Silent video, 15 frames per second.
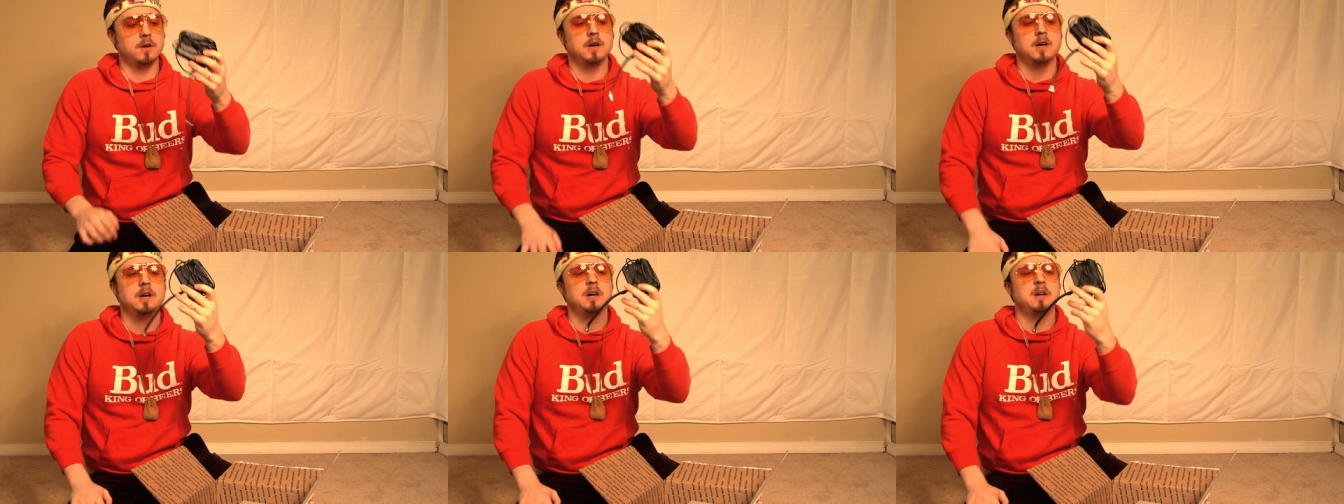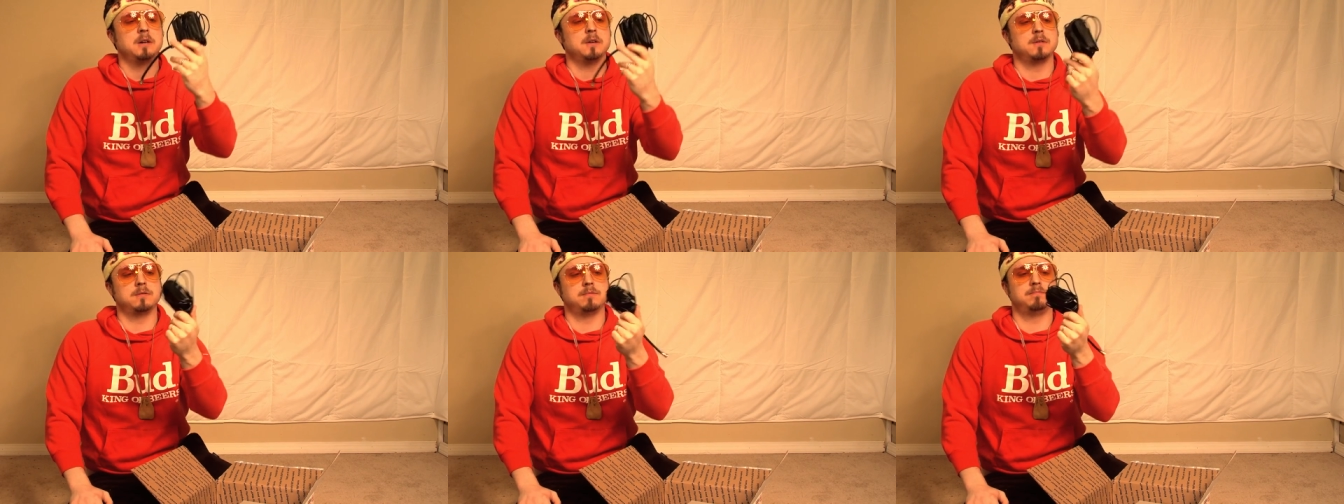
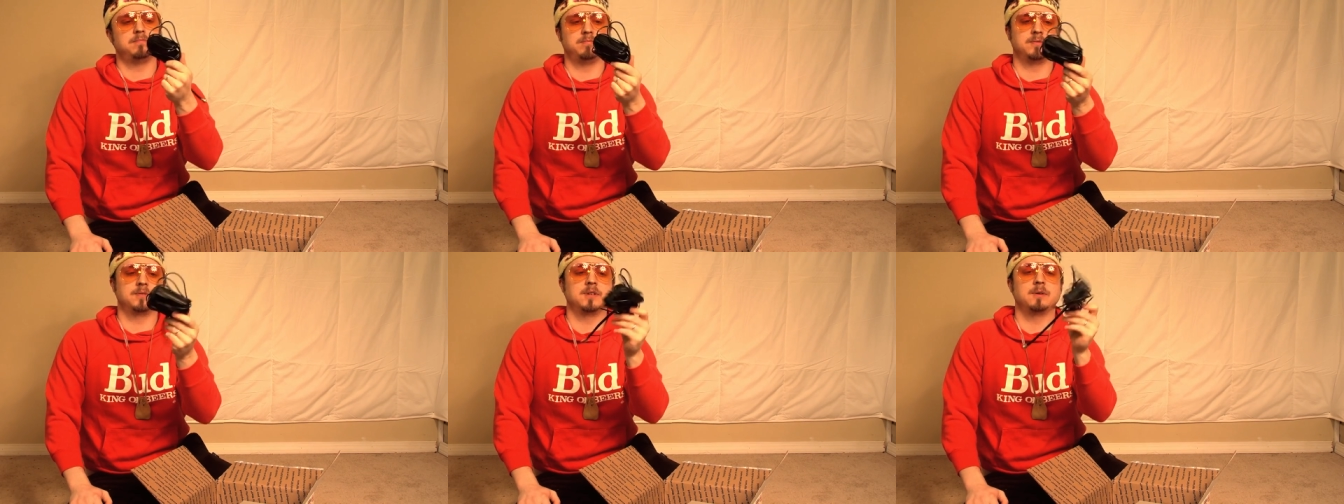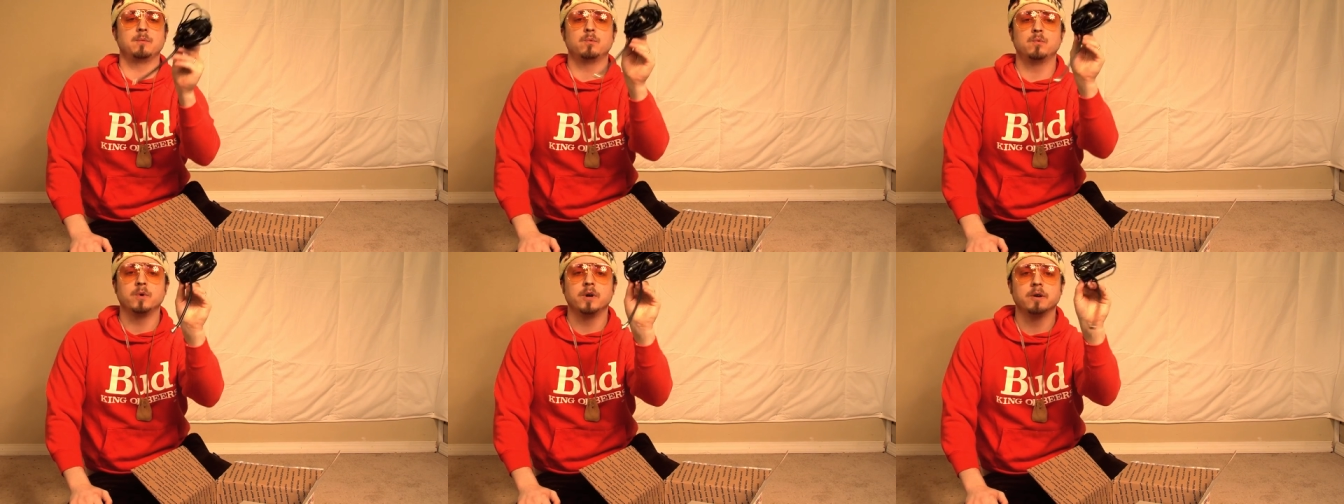Uh,
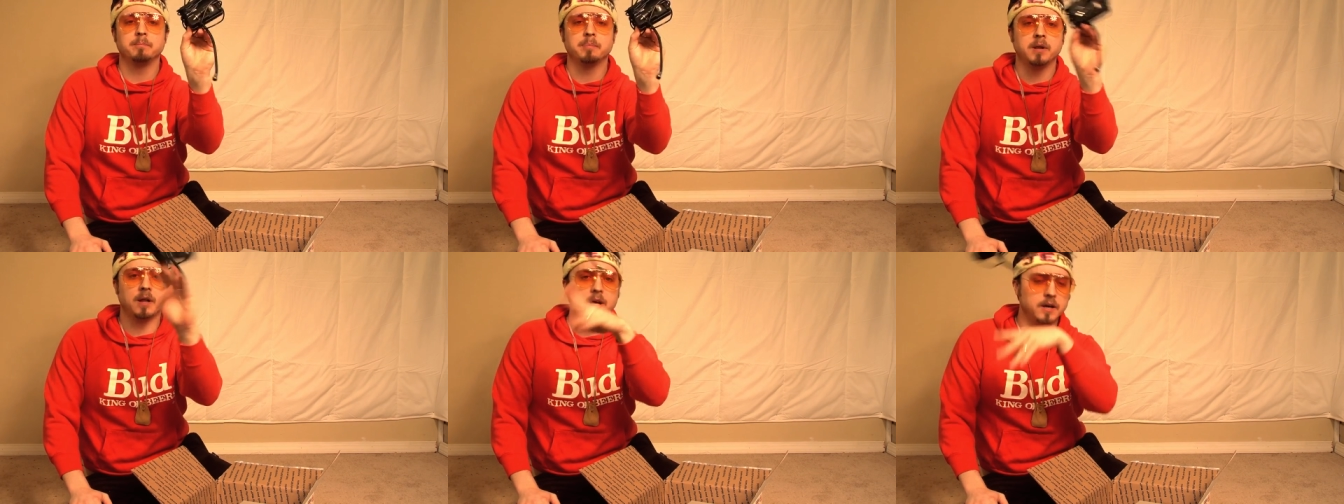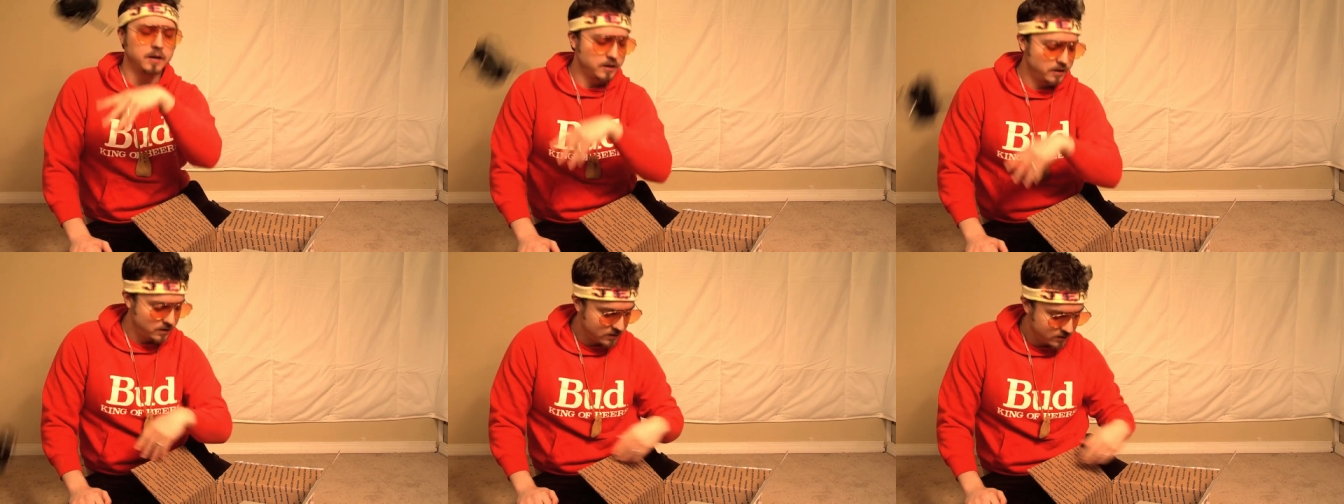some weird plug